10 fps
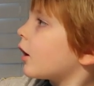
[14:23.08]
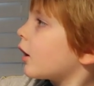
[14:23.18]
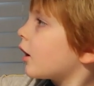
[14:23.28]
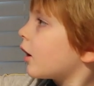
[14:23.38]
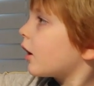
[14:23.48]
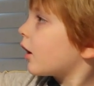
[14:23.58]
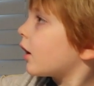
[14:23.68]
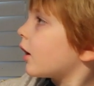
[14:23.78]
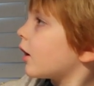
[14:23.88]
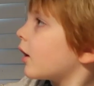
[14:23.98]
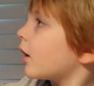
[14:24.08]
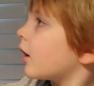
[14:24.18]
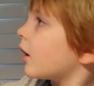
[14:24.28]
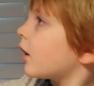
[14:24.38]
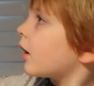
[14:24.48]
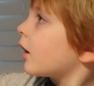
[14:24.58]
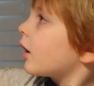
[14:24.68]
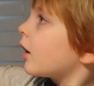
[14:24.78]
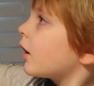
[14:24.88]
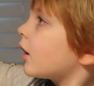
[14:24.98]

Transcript: No words are spoken by the person on screen.